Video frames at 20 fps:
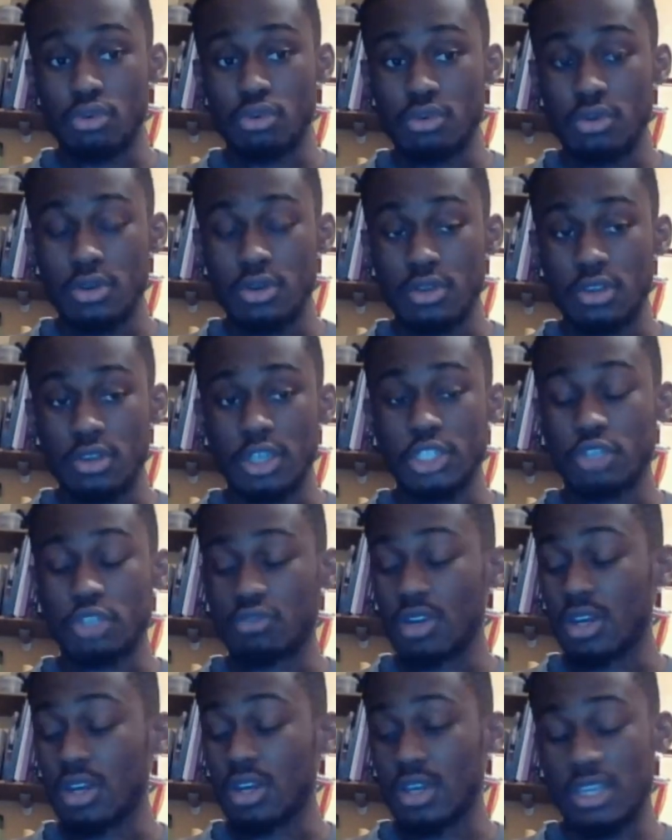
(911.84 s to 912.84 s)
you ain't in the
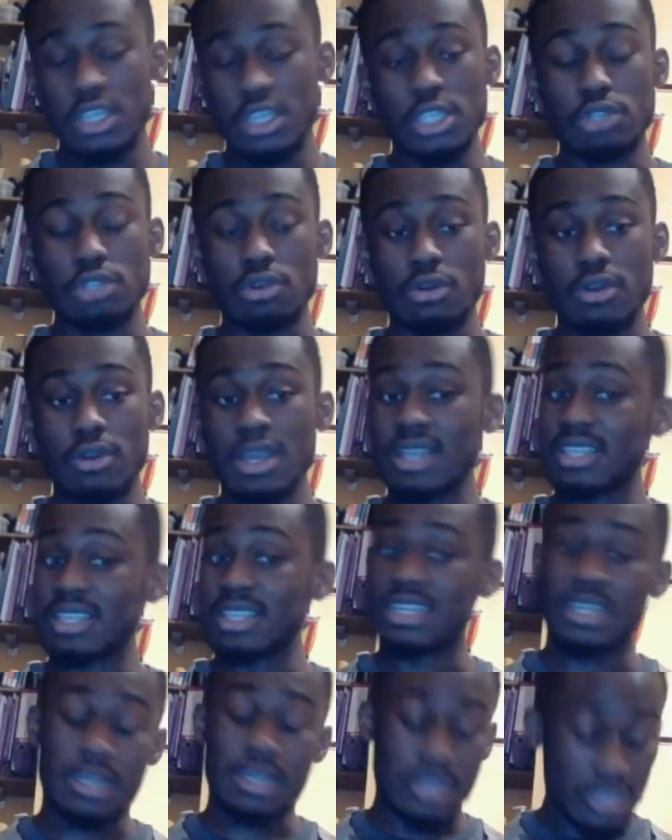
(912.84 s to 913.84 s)
spirit, man.
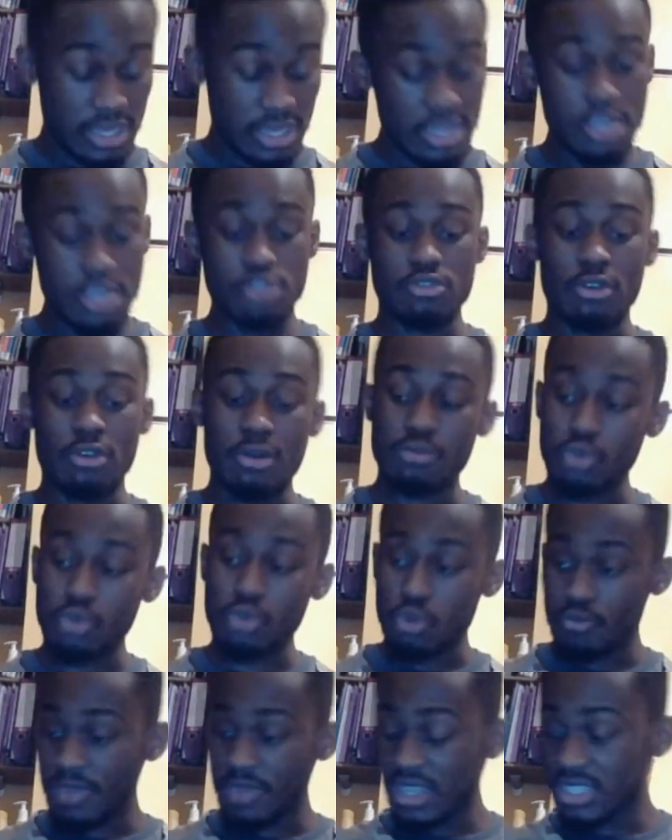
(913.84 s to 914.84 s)
Okay, you ain't gotta be
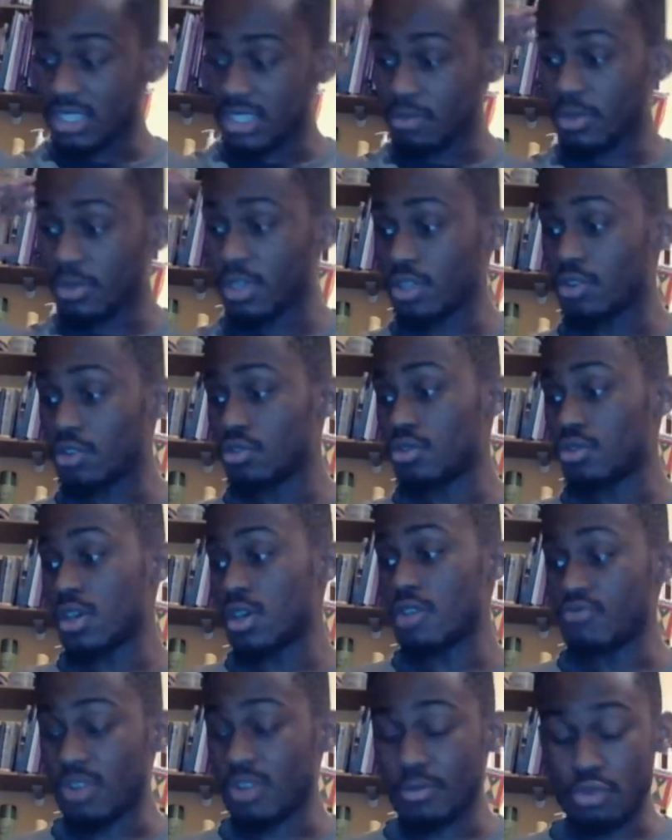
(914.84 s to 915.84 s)
perfect, but you gotta know the
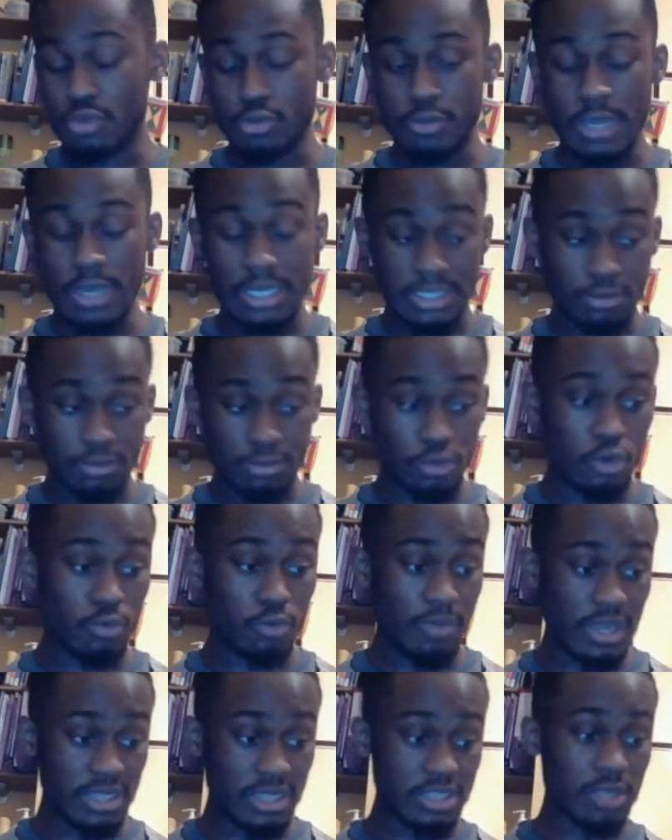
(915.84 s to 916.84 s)
basics, man. And
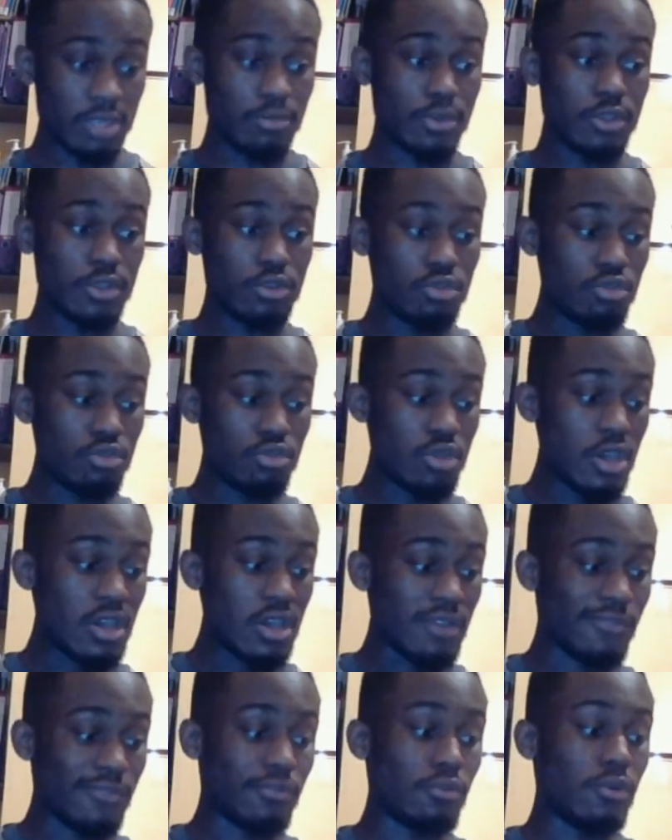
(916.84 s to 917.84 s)
that's one of the basic
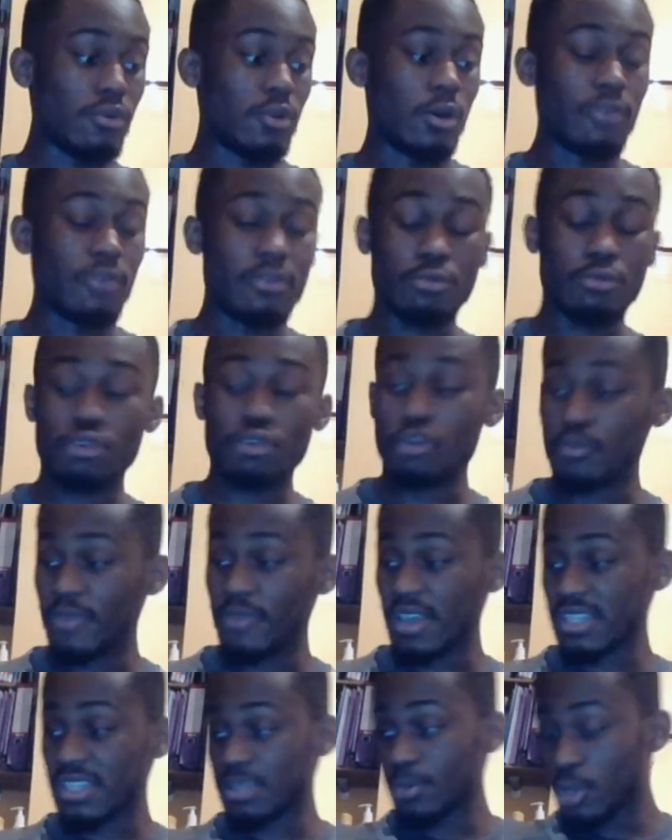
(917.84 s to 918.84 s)
blessings, one of the basic
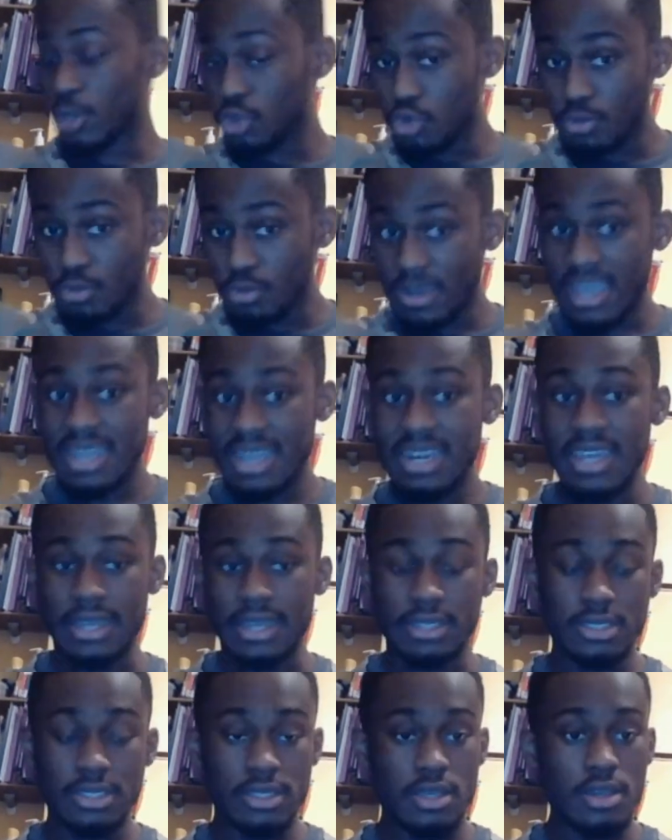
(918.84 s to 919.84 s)
prayers, man.
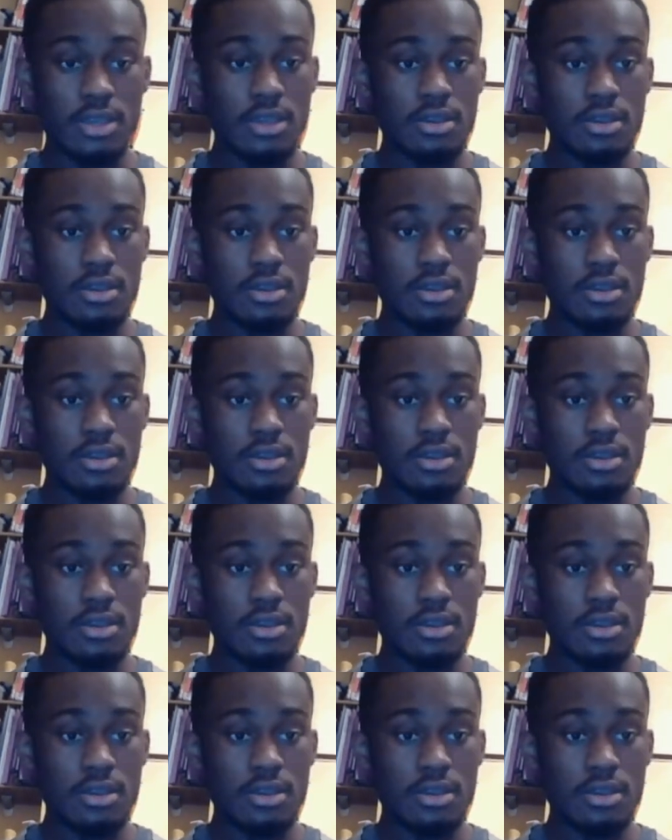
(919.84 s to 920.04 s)
Okay,